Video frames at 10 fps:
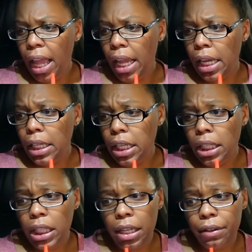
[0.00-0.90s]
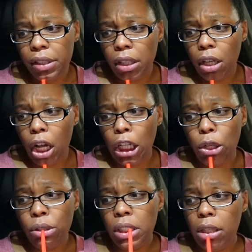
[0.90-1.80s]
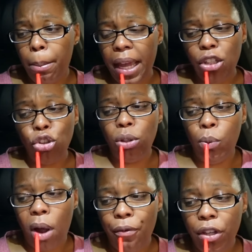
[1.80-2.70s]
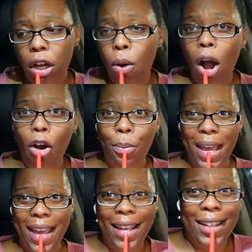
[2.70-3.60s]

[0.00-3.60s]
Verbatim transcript: and he lives close to the main street where i'm gonna go home at